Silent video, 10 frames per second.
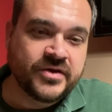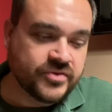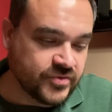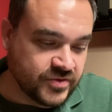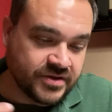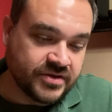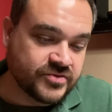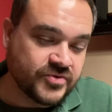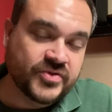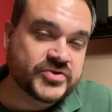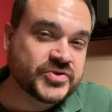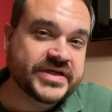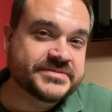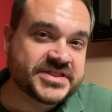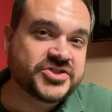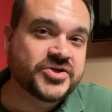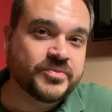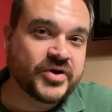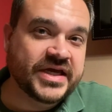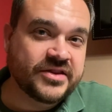through the dreams that you're
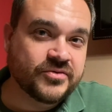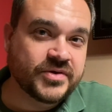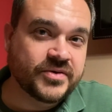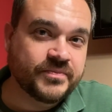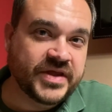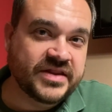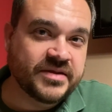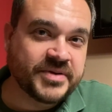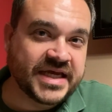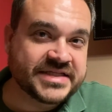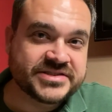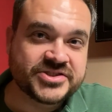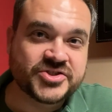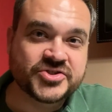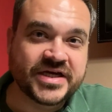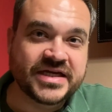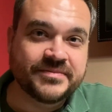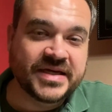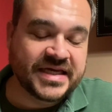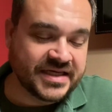praying through and the plans that you're trying to
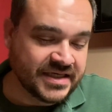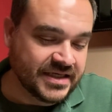make.